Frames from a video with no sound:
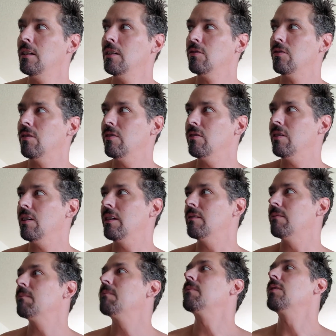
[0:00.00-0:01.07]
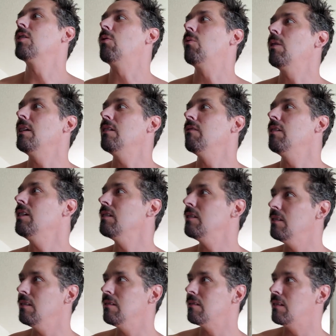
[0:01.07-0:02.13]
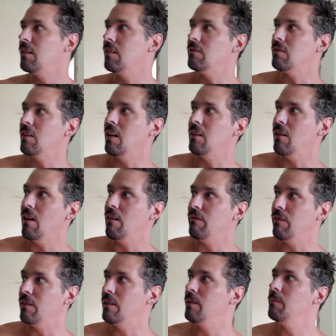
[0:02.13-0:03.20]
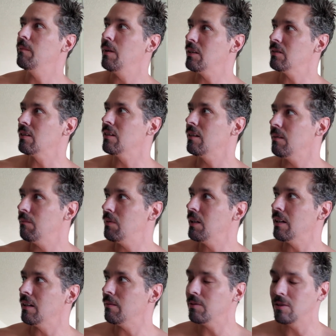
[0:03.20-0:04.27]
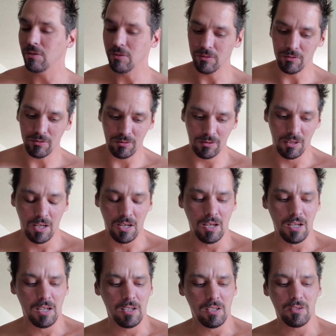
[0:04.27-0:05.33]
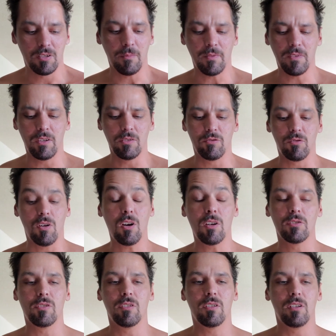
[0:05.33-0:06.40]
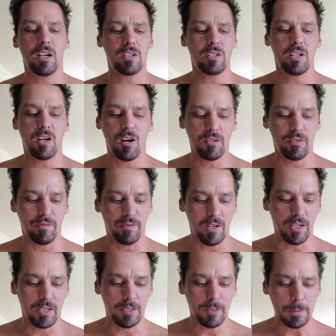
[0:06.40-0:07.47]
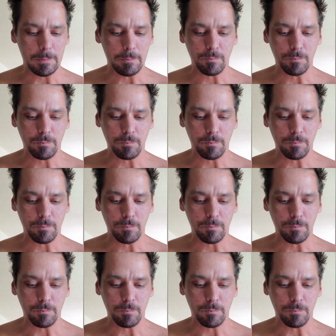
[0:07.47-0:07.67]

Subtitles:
So there's like the Queen of England signed off on him basically being able to use some of those drawings. So they're actually hard to find.